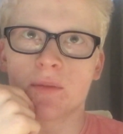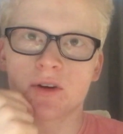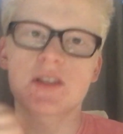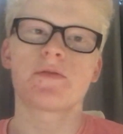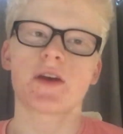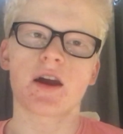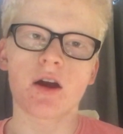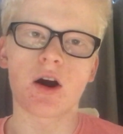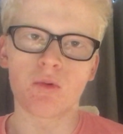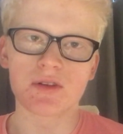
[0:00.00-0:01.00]
Because if
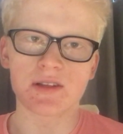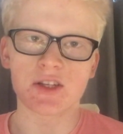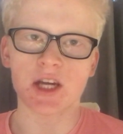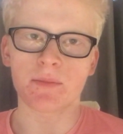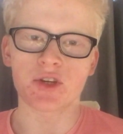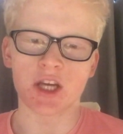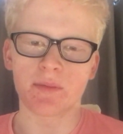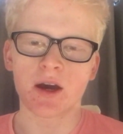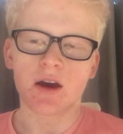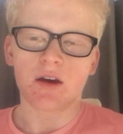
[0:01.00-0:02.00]
VAR was in the
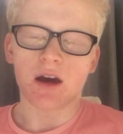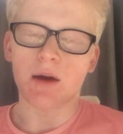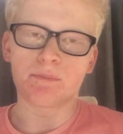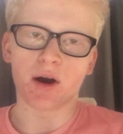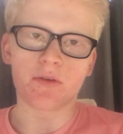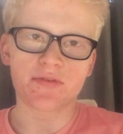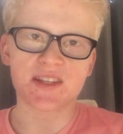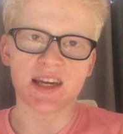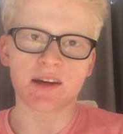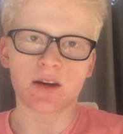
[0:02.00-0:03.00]
Championship, both
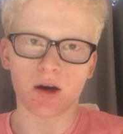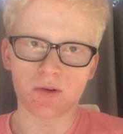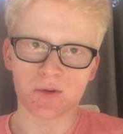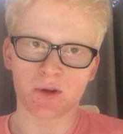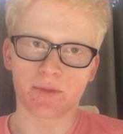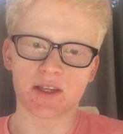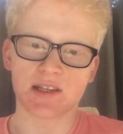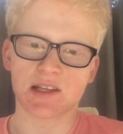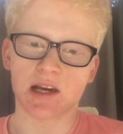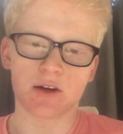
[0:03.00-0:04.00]
second goals would have been
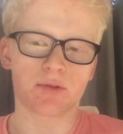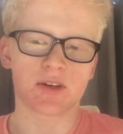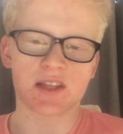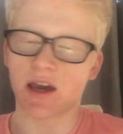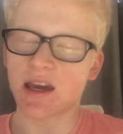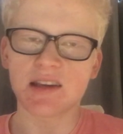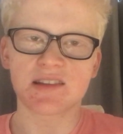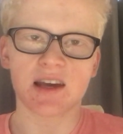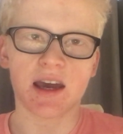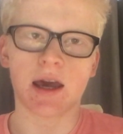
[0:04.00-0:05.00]
disallowed because there
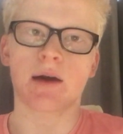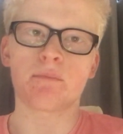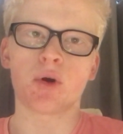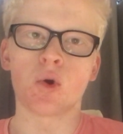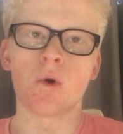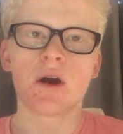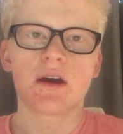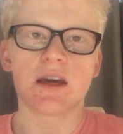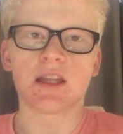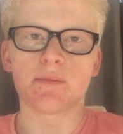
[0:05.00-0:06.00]
is a handball
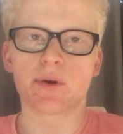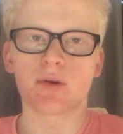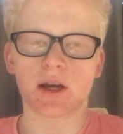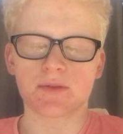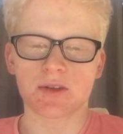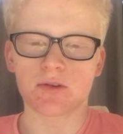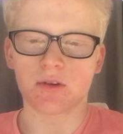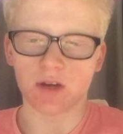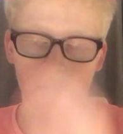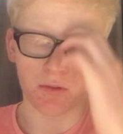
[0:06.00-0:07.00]
in the build-up to
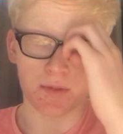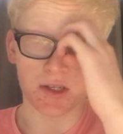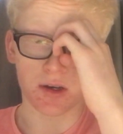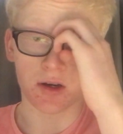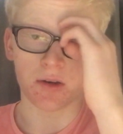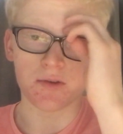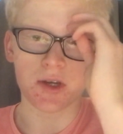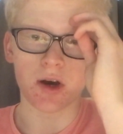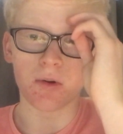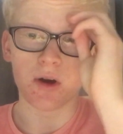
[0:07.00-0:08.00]
Hal Robson-Kanu's
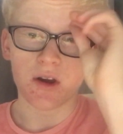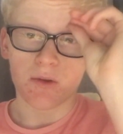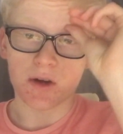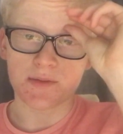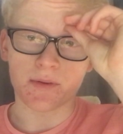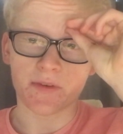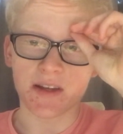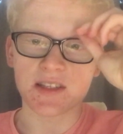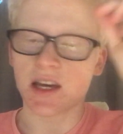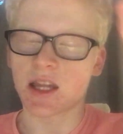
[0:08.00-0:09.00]
goal. West Brom
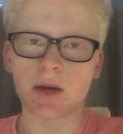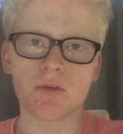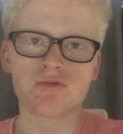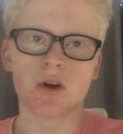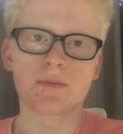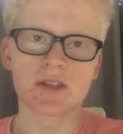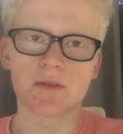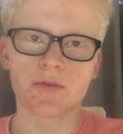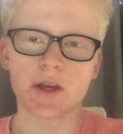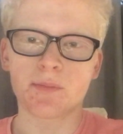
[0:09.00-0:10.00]
fans saying they were robbed of the
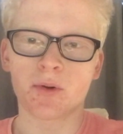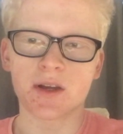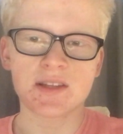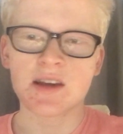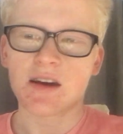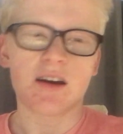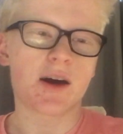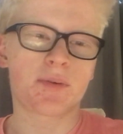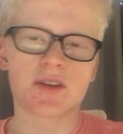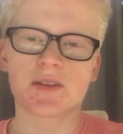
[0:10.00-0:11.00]
3 points. I
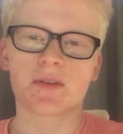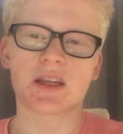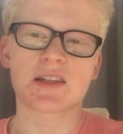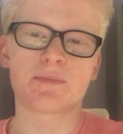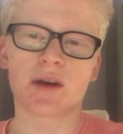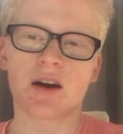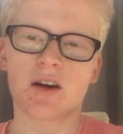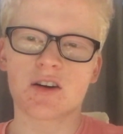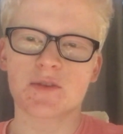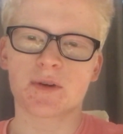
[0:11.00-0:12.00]
personally think that's a bit
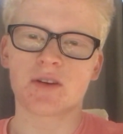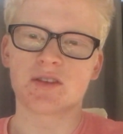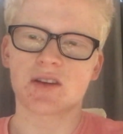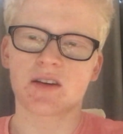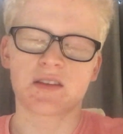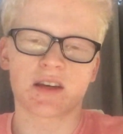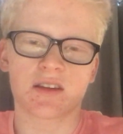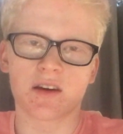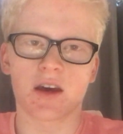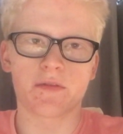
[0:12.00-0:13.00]
harsh because I think
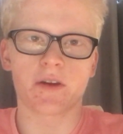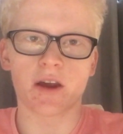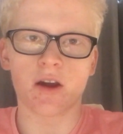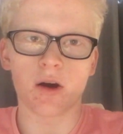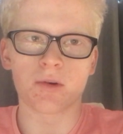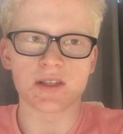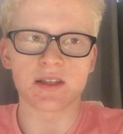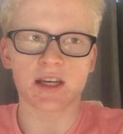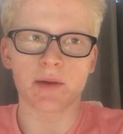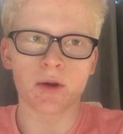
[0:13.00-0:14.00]
that if VAR was in
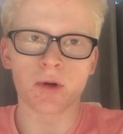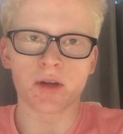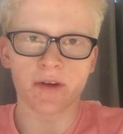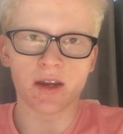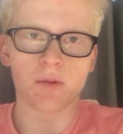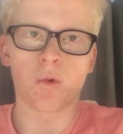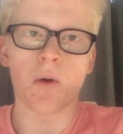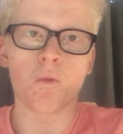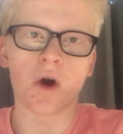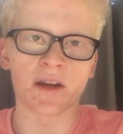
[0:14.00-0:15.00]
the game, it would have ended
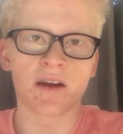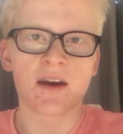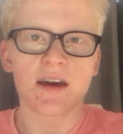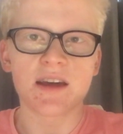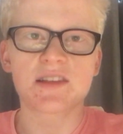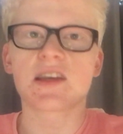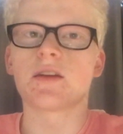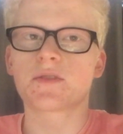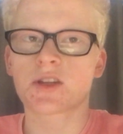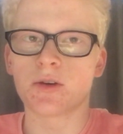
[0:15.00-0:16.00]
1-1 instead
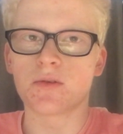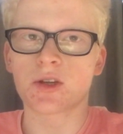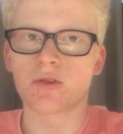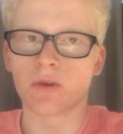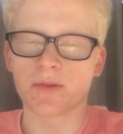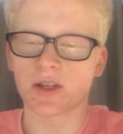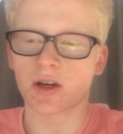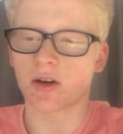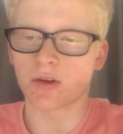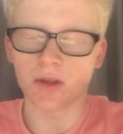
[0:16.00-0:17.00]
of 2-2.
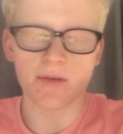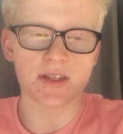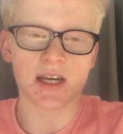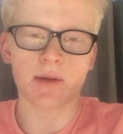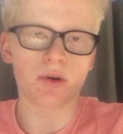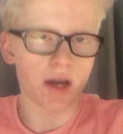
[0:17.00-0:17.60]
Robson-Kanu, there is a handball.